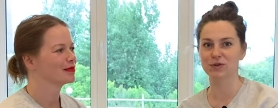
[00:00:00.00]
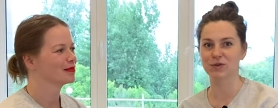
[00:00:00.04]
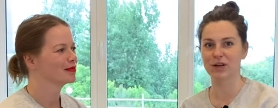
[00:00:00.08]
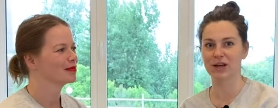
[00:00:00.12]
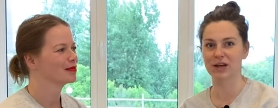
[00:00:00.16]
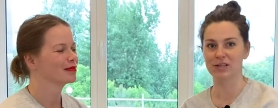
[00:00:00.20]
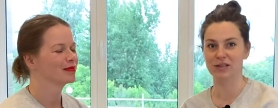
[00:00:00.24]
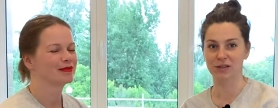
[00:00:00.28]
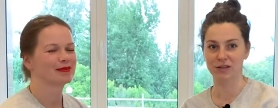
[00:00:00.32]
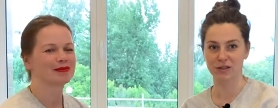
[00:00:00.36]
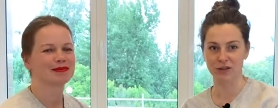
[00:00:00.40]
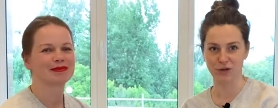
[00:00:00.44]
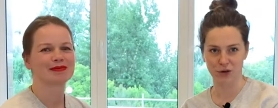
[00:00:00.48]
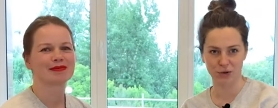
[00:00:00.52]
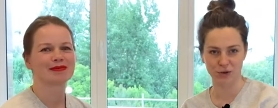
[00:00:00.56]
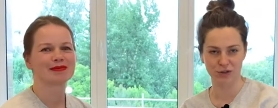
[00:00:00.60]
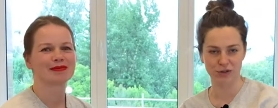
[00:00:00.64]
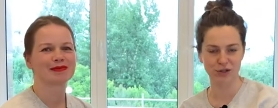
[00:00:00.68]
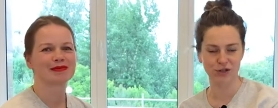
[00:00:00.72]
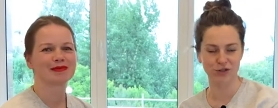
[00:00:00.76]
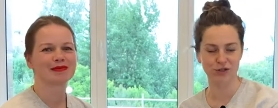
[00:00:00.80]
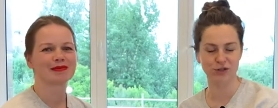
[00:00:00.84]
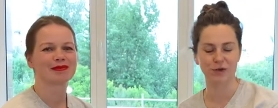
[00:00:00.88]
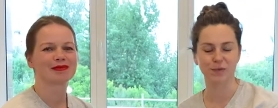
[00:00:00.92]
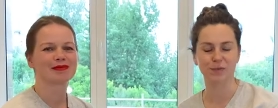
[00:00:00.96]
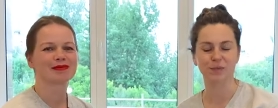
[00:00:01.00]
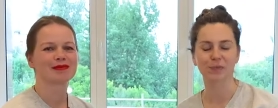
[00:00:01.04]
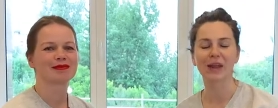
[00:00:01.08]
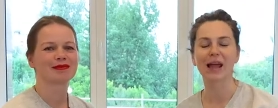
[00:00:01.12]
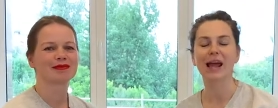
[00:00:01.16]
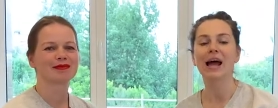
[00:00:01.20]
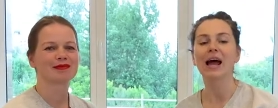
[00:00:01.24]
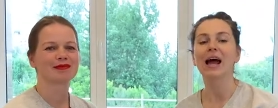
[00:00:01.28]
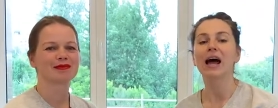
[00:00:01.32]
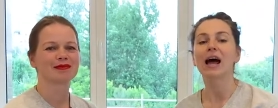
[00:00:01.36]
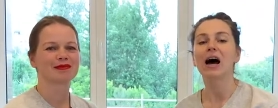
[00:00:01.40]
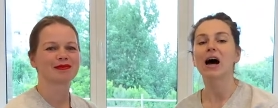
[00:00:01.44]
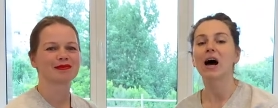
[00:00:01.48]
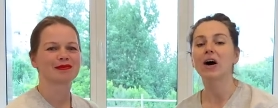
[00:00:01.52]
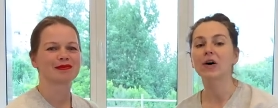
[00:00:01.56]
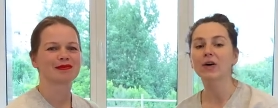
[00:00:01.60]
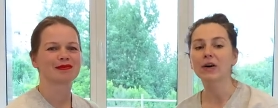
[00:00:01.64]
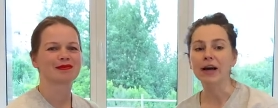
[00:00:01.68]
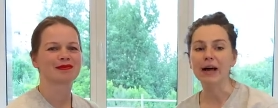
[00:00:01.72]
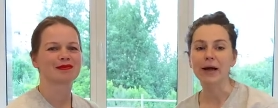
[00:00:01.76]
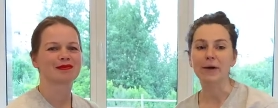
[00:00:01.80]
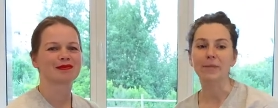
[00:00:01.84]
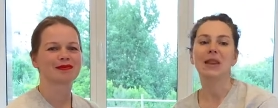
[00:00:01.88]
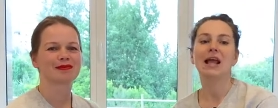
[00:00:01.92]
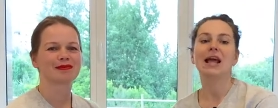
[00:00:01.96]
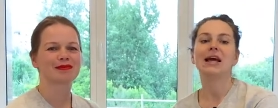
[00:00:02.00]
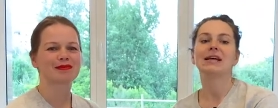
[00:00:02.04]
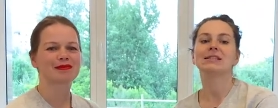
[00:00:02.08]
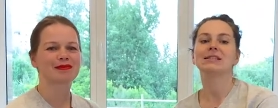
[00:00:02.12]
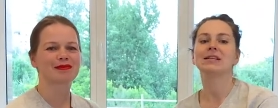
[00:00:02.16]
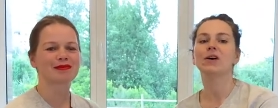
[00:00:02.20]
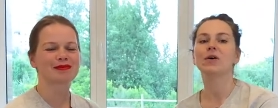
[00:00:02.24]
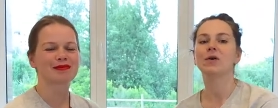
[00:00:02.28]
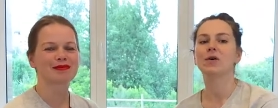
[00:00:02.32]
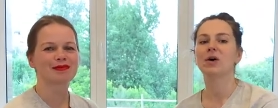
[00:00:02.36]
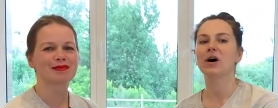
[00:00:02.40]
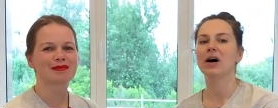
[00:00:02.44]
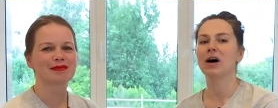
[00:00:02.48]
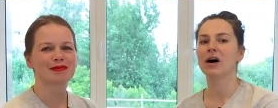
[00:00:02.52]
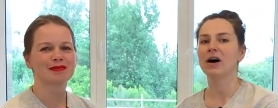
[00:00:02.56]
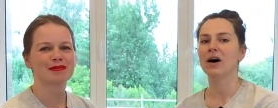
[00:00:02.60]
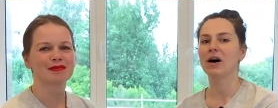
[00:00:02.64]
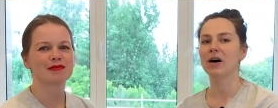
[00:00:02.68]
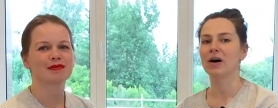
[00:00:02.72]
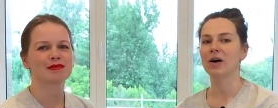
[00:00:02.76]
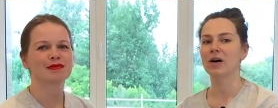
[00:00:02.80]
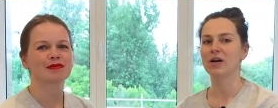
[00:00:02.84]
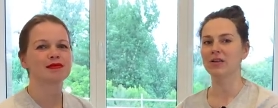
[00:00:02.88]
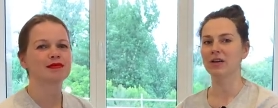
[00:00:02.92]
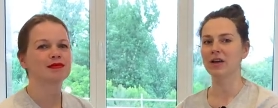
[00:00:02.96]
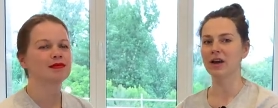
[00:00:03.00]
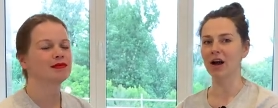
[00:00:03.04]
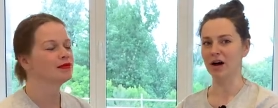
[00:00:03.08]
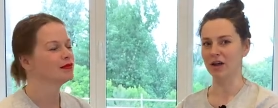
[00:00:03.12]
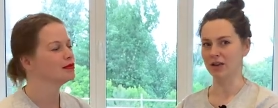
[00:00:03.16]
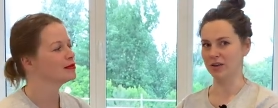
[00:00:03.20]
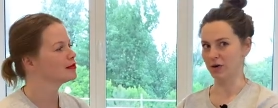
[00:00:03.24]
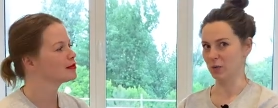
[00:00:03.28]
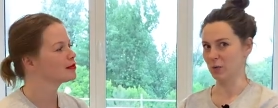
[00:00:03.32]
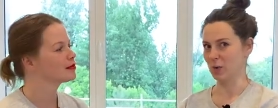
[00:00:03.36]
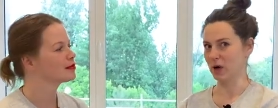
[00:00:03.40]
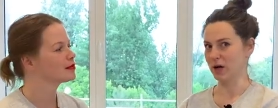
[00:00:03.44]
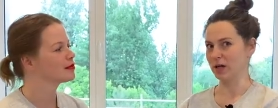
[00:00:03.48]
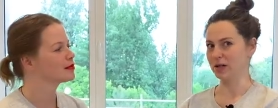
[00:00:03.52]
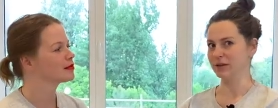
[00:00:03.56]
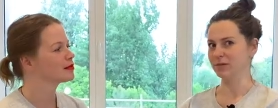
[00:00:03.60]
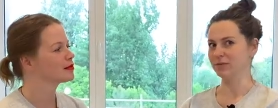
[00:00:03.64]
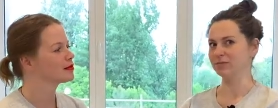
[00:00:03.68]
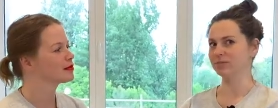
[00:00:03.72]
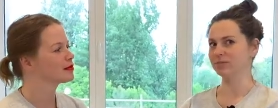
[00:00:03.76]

Speaker 1: get acknowledged. Okay, so uh, the other one,